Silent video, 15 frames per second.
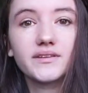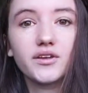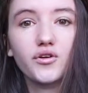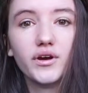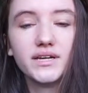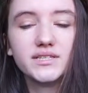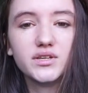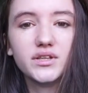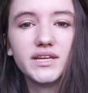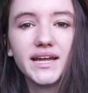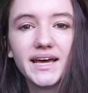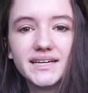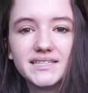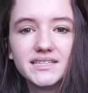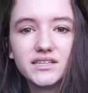All right, so the
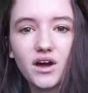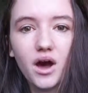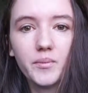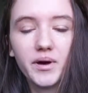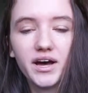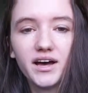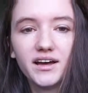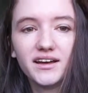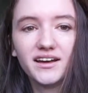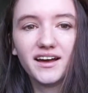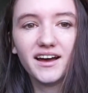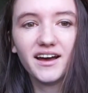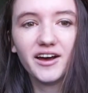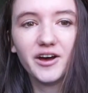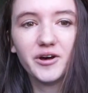next yama
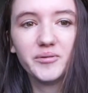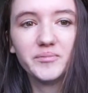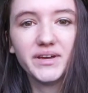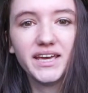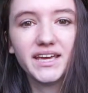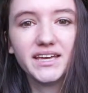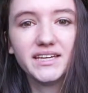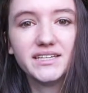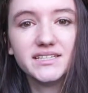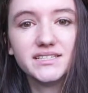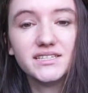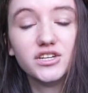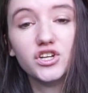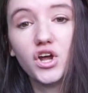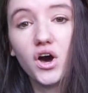
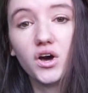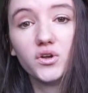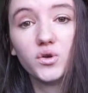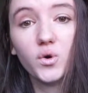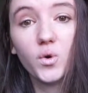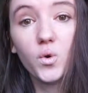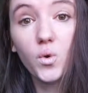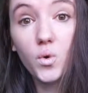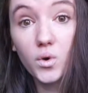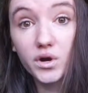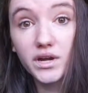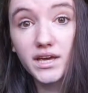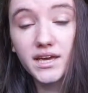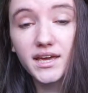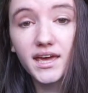is
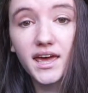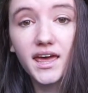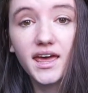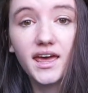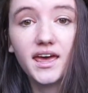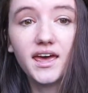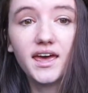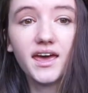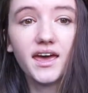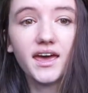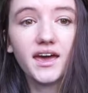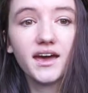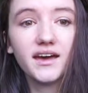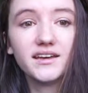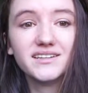non-hoarding,
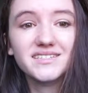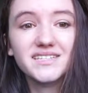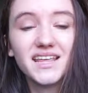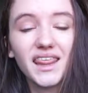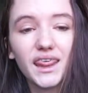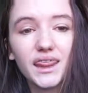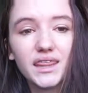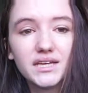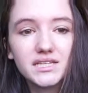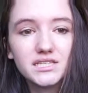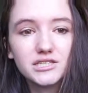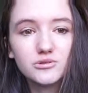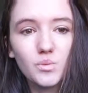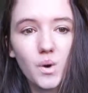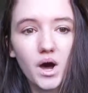and
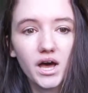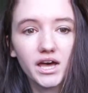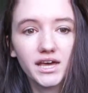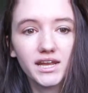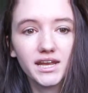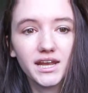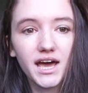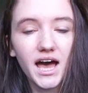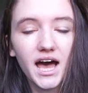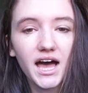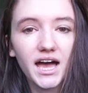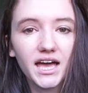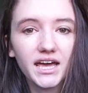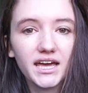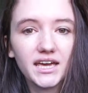this one
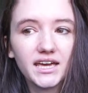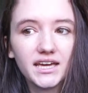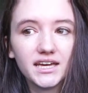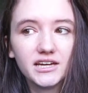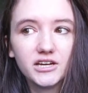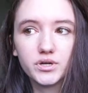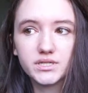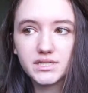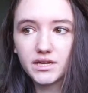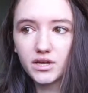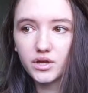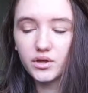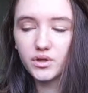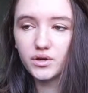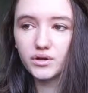I
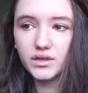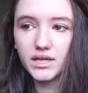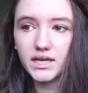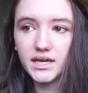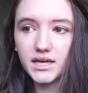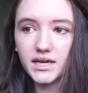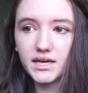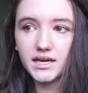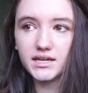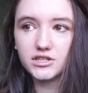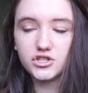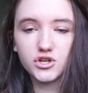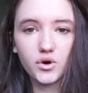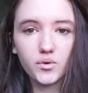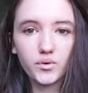particularly
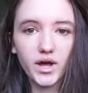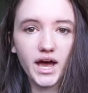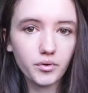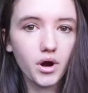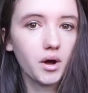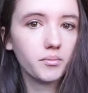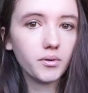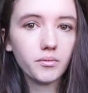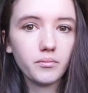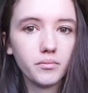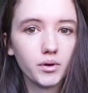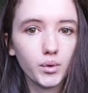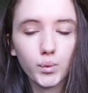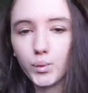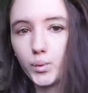don't have a problem
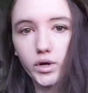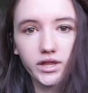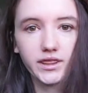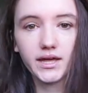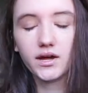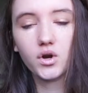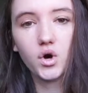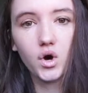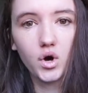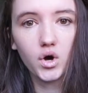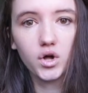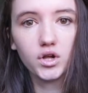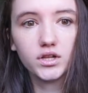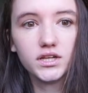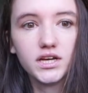with at
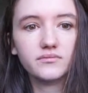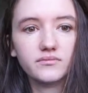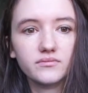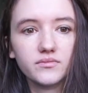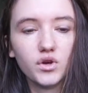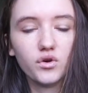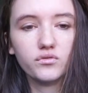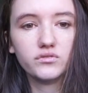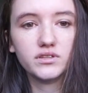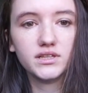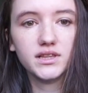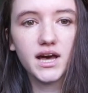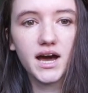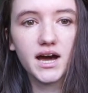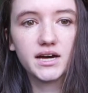all. Over the
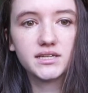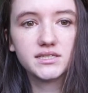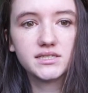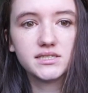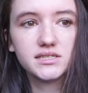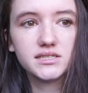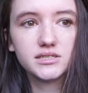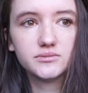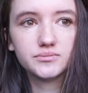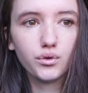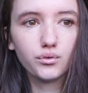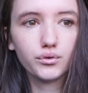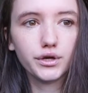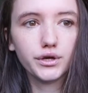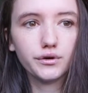last
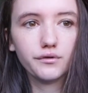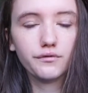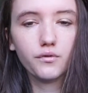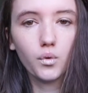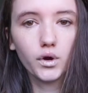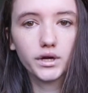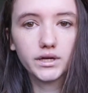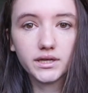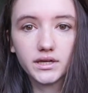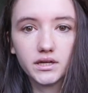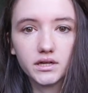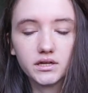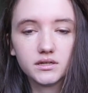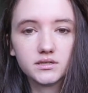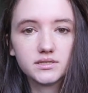3 or 4
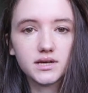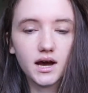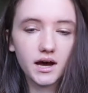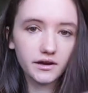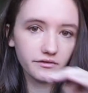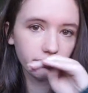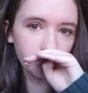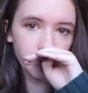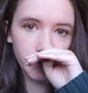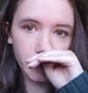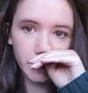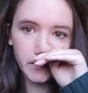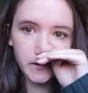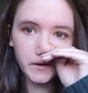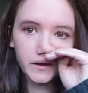years, I've
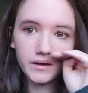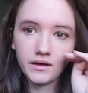been